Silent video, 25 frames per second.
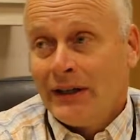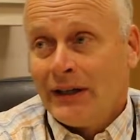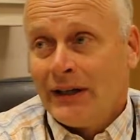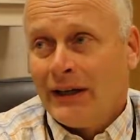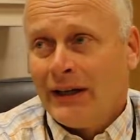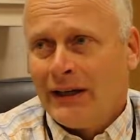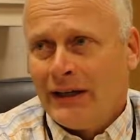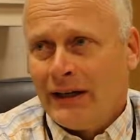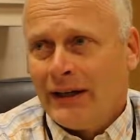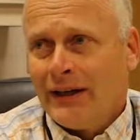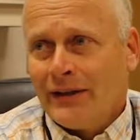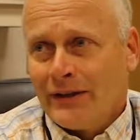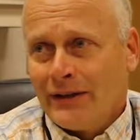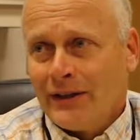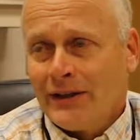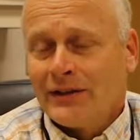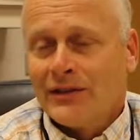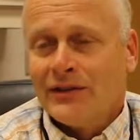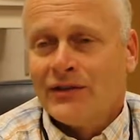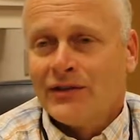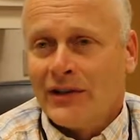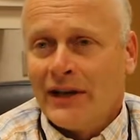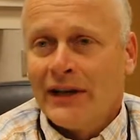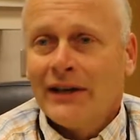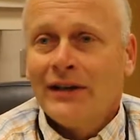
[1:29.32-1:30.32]
I
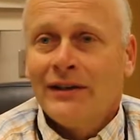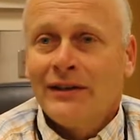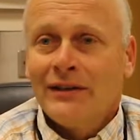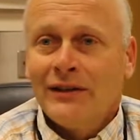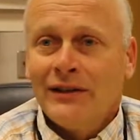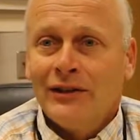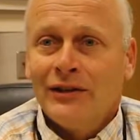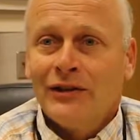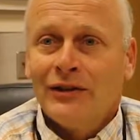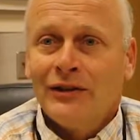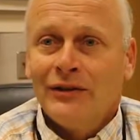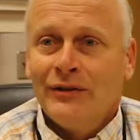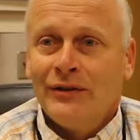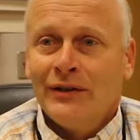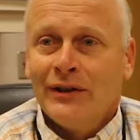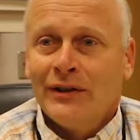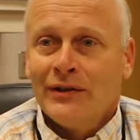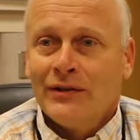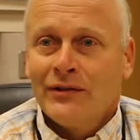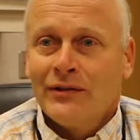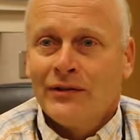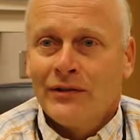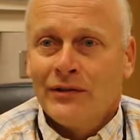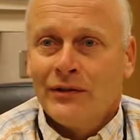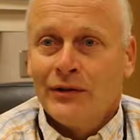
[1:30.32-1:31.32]
think the second issue
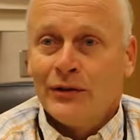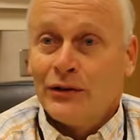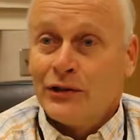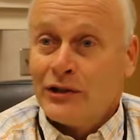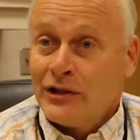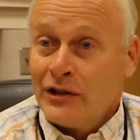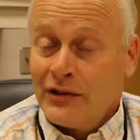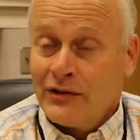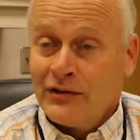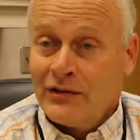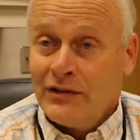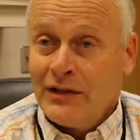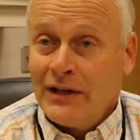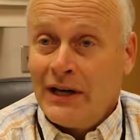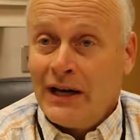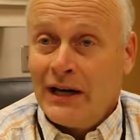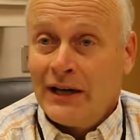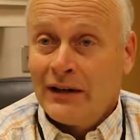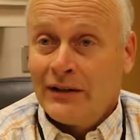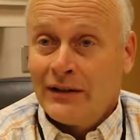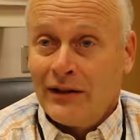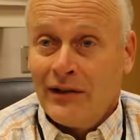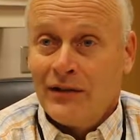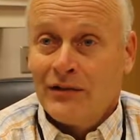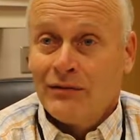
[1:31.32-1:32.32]
is there's just
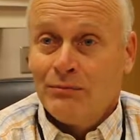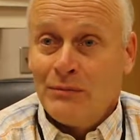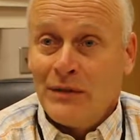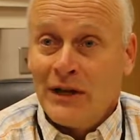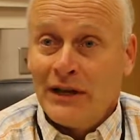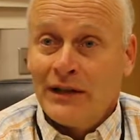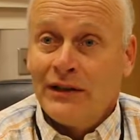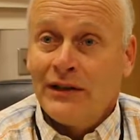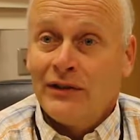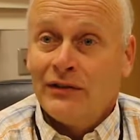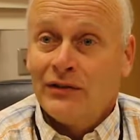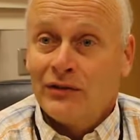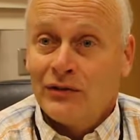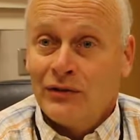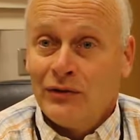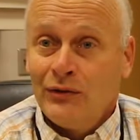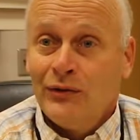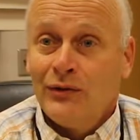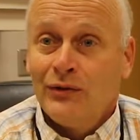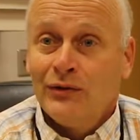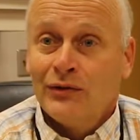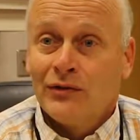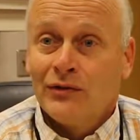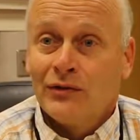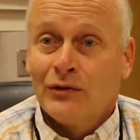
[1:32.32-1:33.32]
not as many
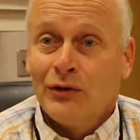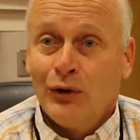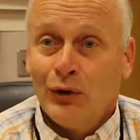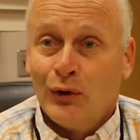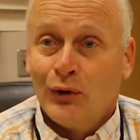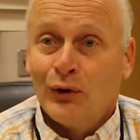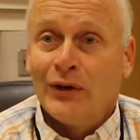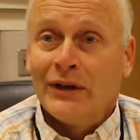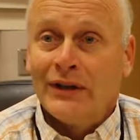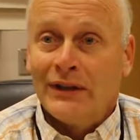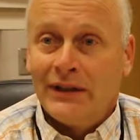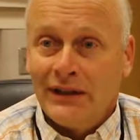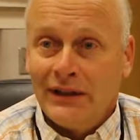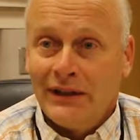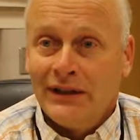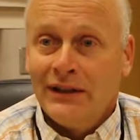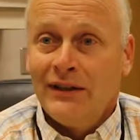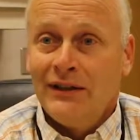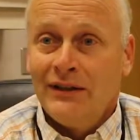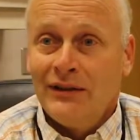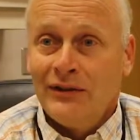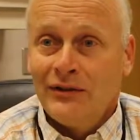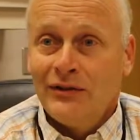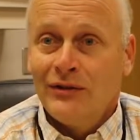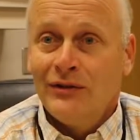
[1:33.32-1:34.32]
students going
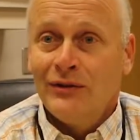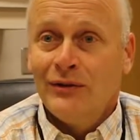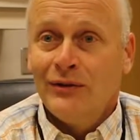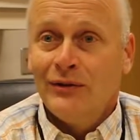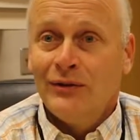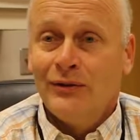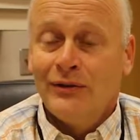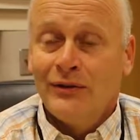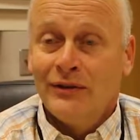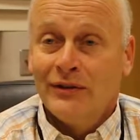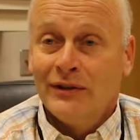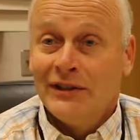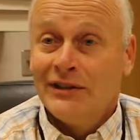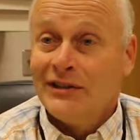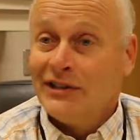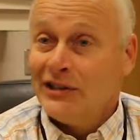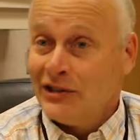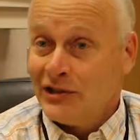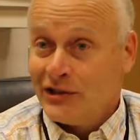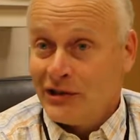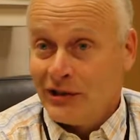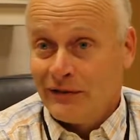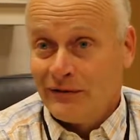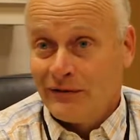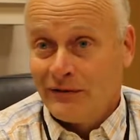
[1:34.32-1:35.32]
into the teaching